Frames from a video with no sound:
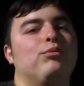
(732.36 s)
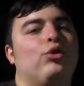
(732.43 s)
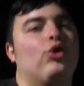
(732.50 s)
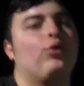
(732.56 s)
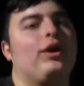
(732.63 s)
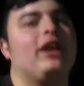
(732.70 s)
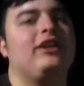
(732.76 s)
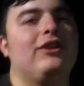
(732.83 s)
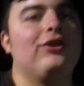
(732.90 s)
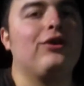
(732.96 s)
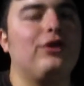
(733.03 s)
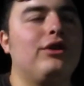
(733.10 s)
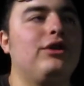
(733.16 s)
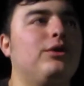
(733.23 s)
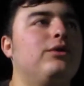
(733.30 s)
Mooring, another
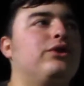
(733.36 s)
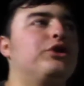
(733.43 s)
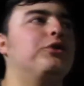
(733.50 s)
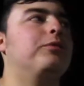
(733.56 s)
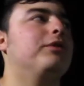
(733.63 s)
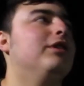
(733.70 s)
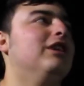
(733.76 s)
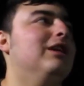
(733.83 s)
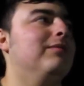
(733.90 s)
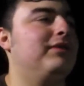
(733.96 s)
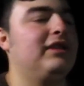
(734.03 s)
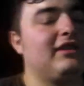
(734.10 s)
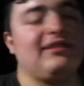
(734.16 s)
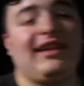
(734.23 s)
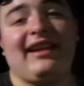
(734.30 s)
good YouTuber,
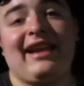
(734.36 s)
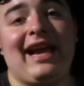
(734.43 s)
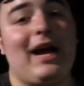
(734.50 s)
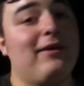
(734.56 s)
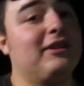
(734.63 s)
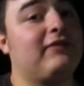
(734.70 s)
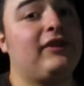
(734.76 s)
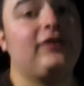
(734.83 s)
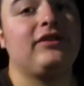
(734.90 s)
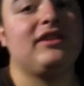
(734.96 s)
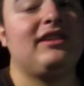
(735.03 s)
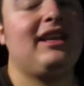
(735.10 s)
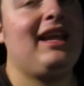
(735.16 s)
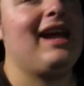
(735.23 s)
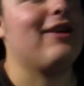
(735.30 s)
does like countless videos
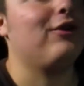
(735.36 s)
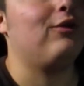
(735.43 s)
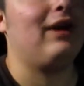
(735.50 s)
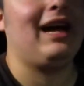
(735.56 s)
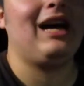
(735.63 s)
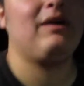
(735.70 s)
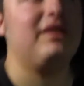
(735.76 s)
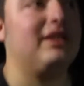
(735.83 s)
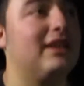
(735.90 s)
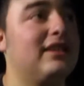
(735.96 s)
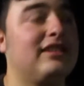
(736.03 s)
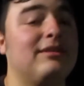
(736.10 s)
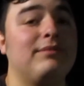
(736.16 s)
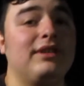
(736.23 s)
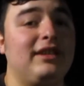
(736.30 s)
a day. I don't know how he
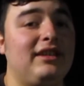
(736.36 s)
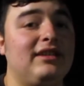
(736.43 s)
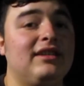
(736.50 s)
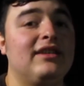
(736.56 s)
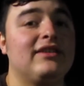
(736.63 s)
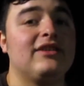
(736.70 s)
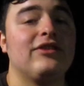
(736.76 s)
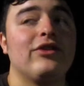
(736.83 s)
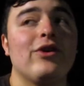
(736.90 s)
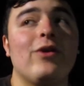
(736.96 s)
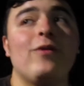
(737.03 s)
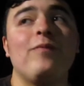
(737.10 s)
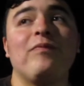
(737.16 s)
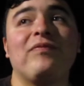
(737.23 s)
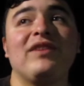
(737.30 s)
does it, but he does it
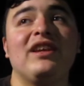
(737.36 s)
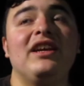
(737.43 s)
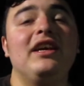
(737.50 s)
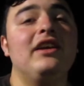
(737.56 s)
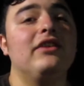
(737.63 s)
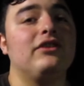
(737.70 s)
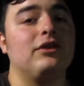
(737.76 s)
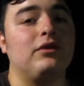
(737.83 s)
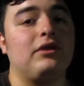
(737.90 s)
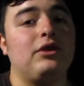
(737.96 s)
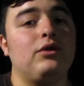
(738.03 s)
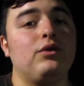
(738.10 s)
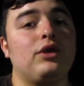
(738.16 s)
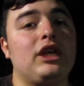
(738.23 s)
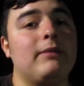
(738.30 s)
though. So
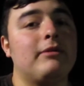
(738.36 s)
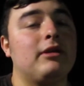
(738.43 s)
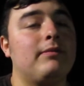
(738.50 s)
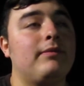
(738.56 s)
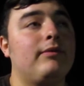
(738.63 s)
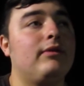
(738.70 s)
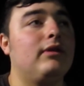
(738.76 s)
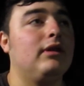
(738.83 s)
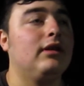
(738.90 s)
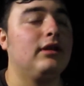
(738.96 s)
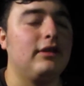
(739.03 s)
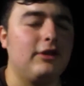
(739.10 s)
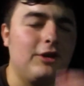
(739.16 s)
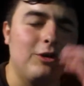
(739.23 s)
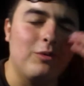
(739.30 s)
keep up
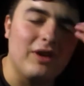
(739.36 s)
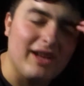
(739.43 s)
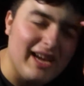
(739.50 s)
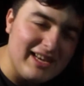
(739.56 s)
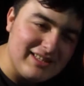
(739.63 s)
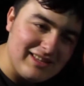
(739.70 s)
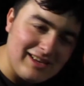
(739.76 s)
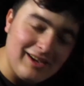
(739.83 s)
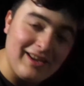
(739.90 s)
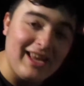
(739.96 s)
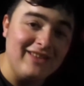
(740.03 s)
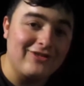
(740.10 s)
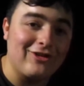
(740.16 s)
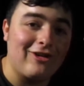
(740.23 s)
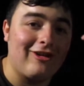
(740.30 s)
the good work, Isaac.
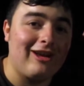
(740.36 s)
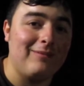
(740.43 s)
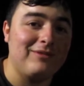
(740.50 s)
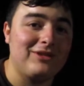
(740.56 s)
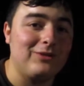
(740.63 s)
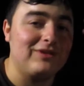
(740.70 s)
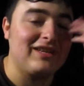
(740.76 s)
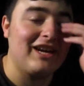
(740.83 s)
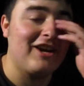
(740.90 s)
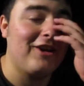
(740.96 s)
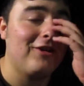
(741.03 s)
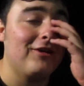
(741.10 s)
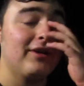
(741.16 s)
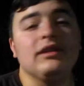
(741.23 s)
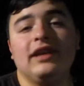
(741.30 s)
Again, sorry, I'm so
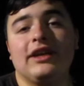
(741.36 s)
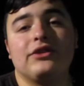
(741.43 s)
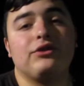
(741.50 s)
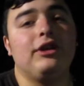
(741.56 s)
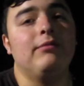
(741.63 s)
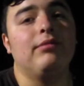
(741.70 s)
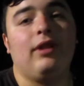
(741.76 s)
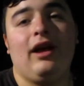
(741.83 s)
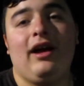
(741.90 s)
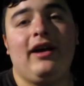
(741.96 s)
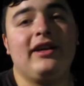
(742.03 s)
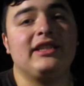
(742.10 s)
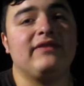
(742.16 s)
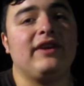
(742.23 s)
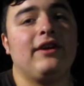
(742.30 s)
tired. Extreme
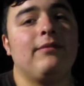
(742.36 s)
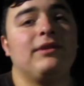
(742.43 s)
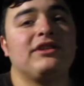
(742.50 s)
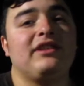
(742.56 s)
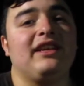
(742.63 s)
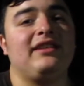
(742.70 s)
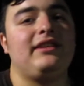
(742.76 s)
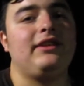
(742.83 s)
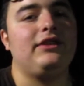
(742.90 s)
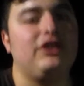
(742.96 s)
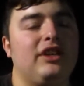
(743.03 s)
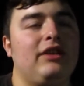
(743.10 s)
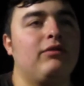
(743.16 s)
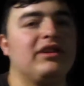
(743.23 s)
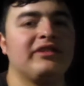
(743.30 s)
Blogs, very much like
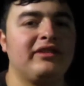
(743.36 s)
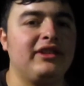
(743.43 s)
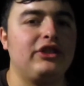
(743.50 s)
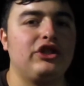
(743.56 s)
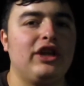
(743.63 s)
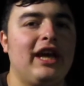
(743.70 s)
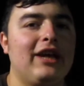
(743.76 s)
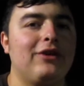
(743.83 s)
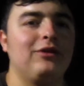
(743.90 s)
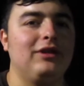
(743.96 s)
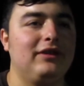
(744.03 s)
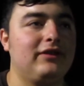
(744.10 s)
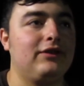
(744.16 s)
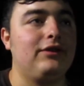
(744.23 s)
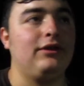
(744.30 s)
TJ Wrestling Channel.
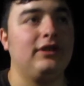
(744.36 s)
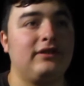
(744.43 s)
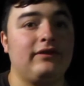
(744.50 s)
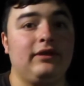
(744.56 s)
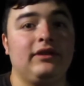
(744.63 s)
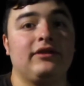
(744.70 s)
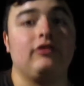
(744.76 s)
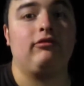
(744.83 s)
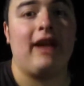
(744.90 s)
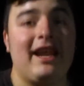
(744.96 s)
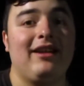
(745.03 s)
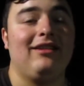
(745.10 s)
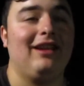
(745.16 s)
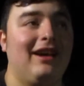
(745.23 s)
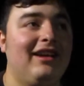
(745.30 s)
Lusa
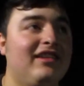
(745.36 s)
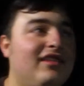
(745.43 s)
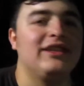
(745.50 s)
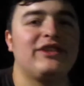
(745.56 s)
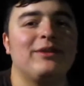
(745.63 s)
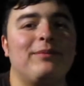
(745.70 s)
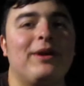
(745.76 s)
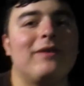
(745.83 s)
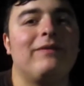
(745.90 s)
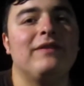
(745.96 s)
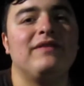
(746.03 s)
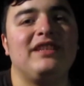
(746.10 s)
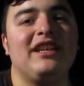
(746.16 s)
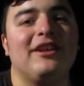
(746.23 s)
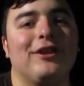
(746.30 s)
ran a lot. Lusa Bear
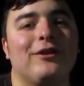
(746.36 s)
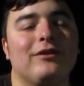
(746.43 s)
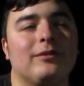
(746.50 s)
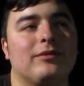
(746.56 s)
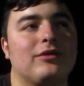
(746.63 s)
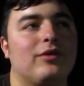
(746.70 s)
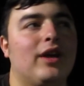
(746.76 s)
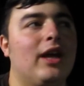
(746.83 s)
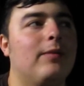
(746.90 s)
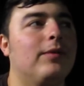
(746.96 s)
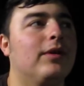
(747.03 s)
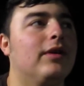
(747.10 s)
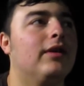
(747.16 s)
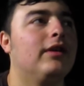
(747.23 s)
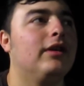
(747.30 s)
15, another
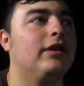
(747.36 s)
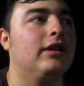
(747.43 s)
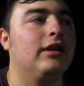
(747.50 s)
subscriber,